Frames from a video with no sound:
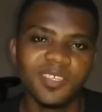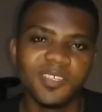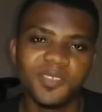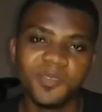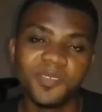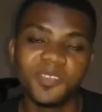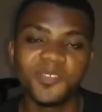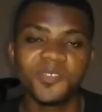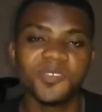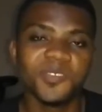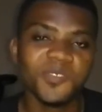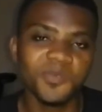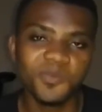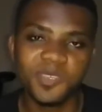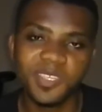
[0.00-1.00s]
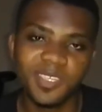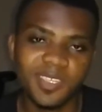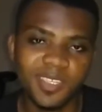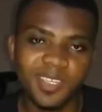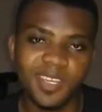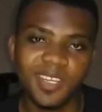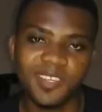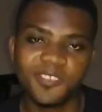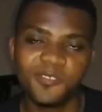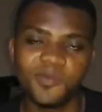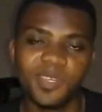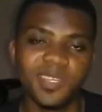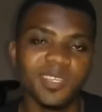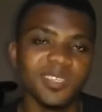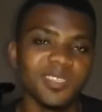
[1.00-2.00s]
So this is going to be the last on
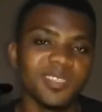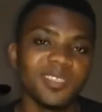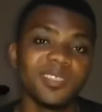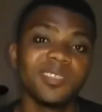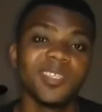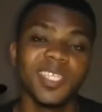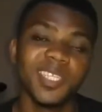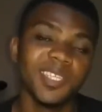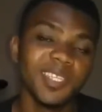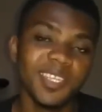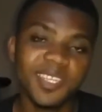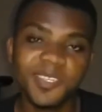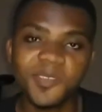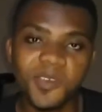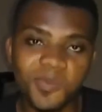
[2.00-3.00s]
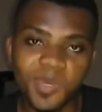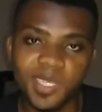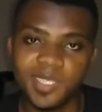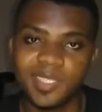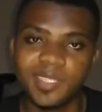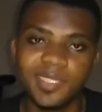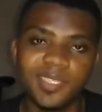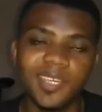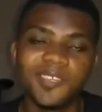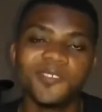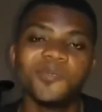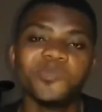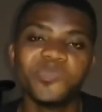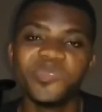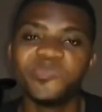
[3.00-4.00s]
my list. Latecomers. There are
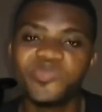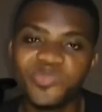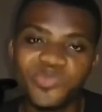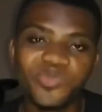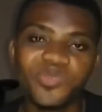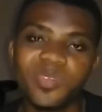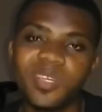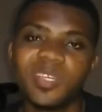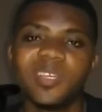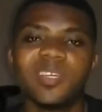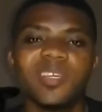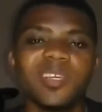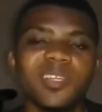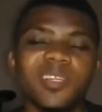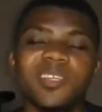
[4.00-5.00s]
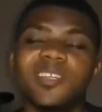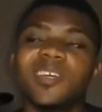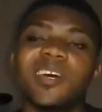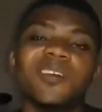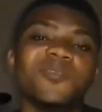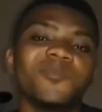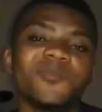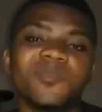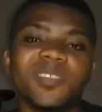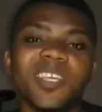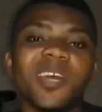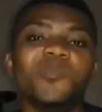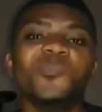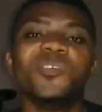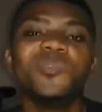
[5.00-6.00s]
some people they
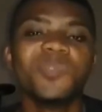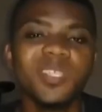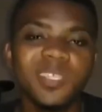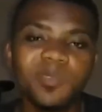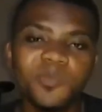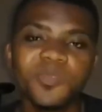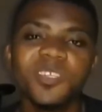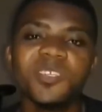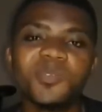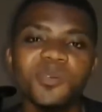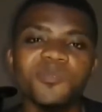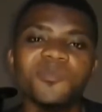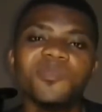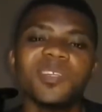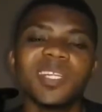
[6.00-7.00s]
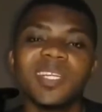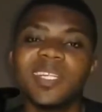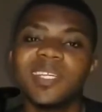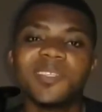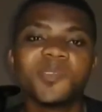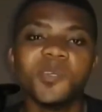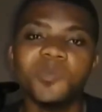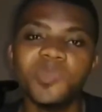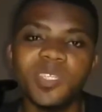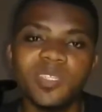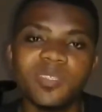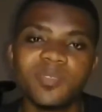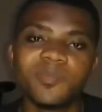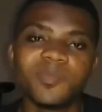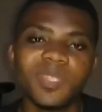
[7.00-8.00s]
are born with the spirit of late
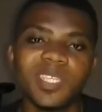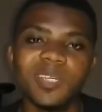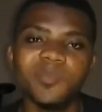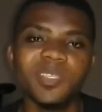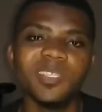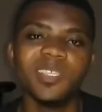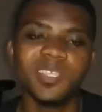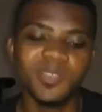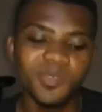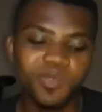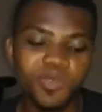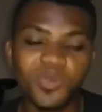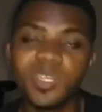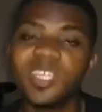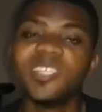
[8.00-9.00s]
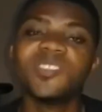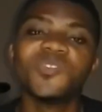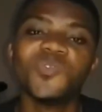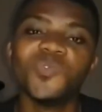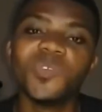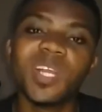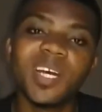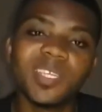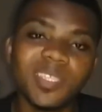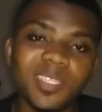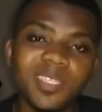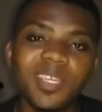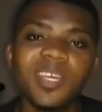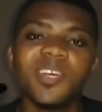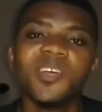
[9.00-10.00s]
coming. I mean, they go late to
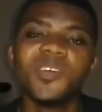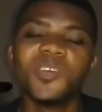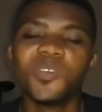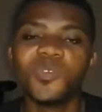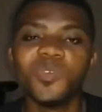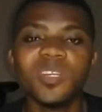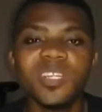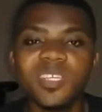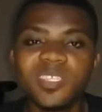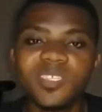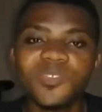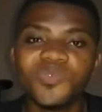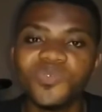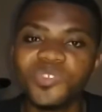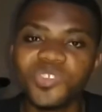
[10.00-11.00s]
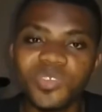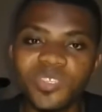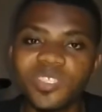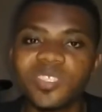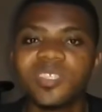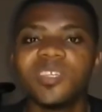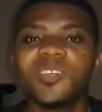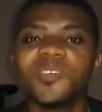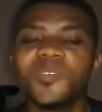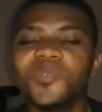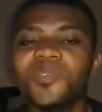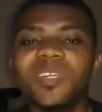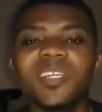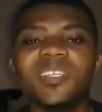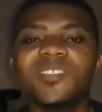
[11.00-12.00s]
classes, go late to church, go
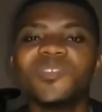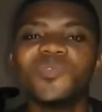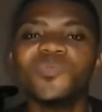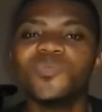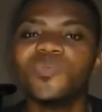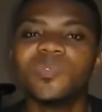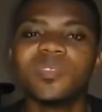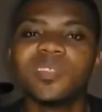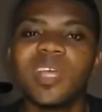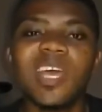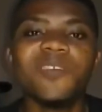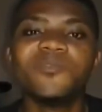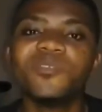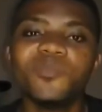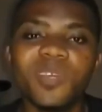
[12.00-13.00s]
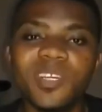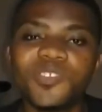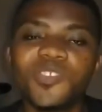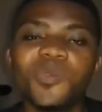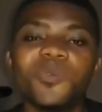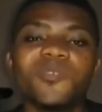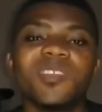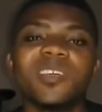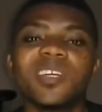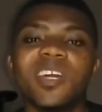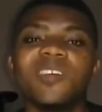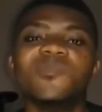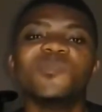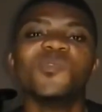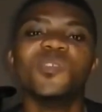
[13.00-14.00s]
late to everywhere. Some of them
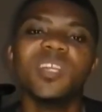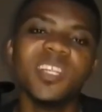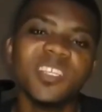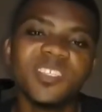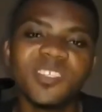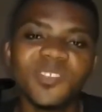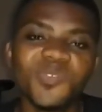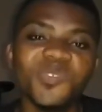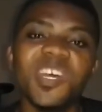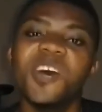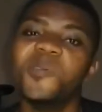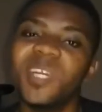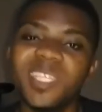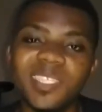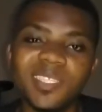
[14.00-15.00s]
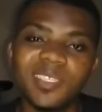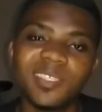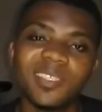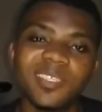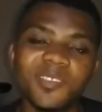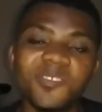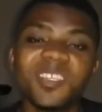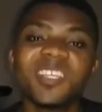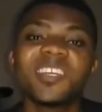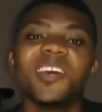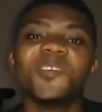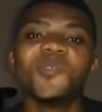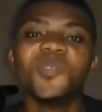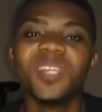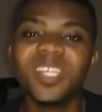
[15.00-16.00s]
can even go late to their weddings. Some of them
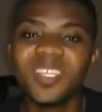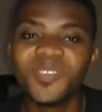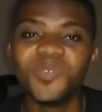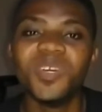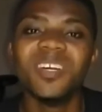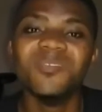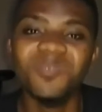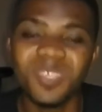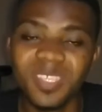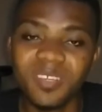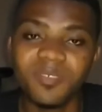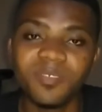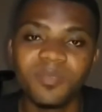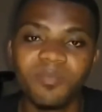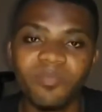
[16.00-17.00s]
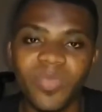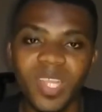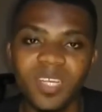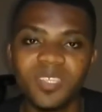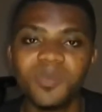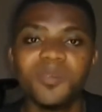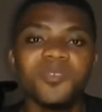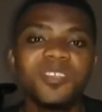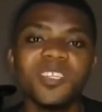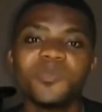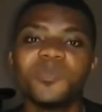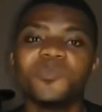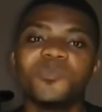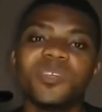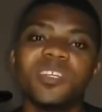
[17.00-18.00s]
can go late to heaven. Some of all these
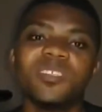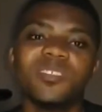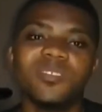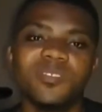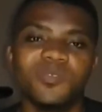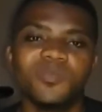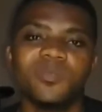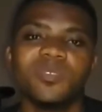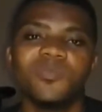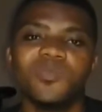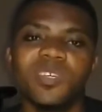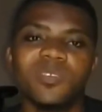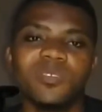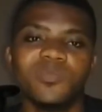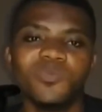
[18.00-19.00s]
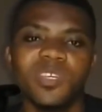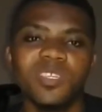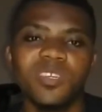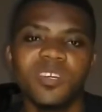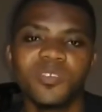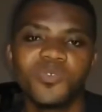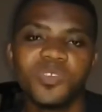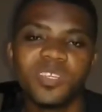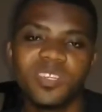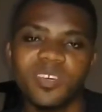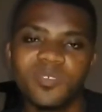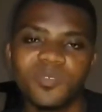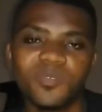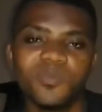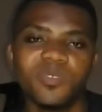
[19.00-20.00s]
people, when you are going
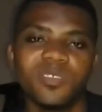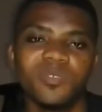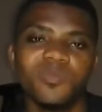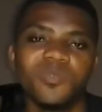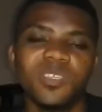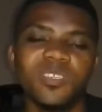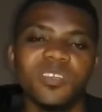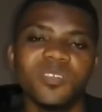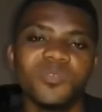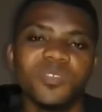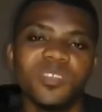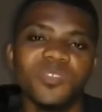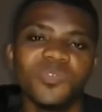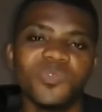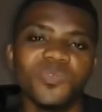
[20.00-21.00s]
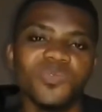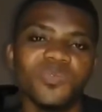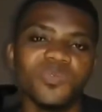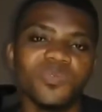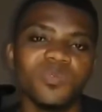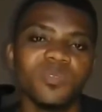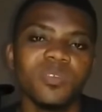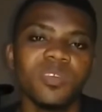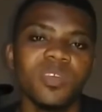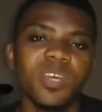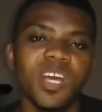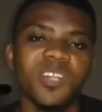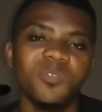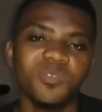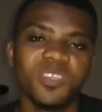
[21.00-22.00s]
out, when you are going to
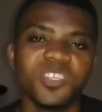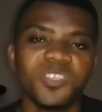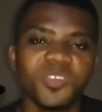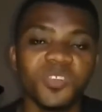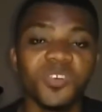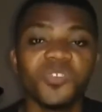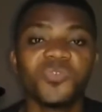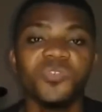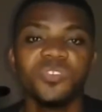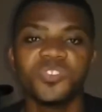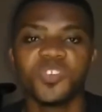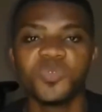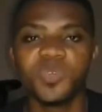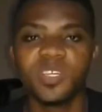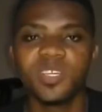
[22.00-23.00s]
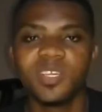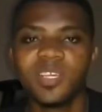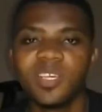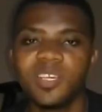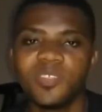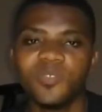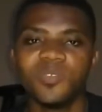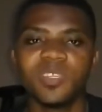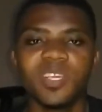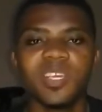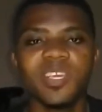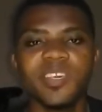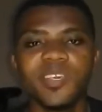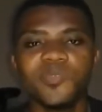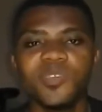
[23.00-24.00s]
an occasion or going somewhere, they'll say,
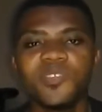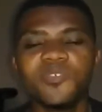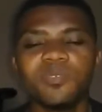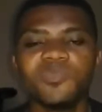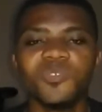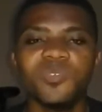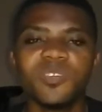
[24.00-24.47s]
hey, wait for me.